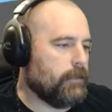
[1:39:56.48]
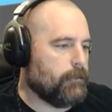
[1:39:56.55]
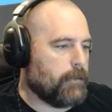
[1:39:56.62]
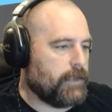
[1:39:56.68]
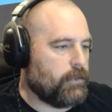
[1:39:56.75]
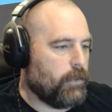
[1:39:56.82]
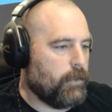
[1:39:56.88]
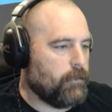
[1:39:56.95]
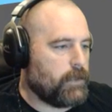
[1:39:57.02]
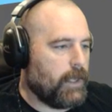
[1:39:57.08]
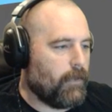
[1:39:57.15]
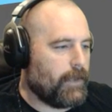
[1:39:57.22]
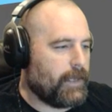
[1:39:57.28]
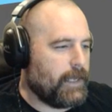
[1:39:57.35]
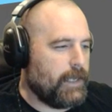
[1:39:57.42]
my stream
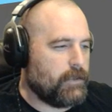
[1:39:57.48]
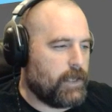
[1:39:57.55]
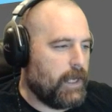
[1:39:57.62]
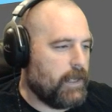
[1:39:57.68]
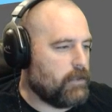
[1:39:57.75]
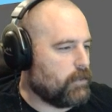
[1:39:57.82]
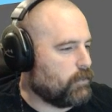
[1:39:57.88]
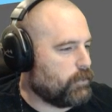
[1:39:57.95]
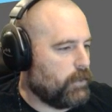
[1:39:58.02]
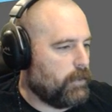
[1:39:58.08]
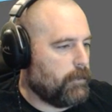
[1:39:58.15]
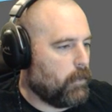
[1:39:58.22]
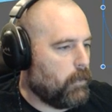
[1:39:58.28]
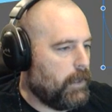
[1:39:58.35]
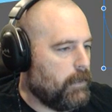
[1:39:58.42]
kind of like an educational
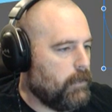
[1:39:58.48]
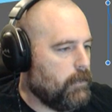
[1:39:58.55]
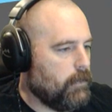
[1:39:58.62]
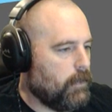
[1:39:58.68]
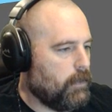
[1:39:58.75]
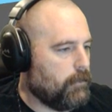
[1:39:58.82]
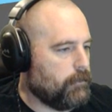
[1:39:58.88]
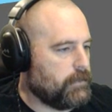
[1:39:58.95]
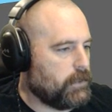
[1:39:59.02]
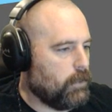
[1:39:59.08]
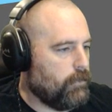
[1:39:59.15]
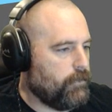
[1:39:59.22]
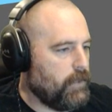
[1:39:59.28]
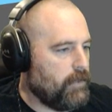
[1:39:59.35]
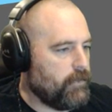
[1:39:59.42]
stream in a way.
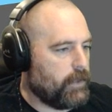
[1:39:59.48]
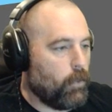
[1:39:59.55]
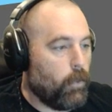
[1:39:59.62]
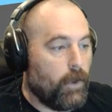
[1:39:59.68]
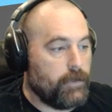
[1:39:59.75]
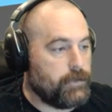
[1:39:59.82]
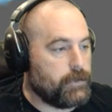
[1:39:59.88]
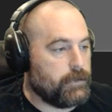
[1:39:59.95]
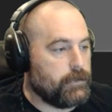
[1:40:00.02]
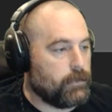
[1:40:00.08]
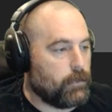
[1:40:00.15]
So if you have any questions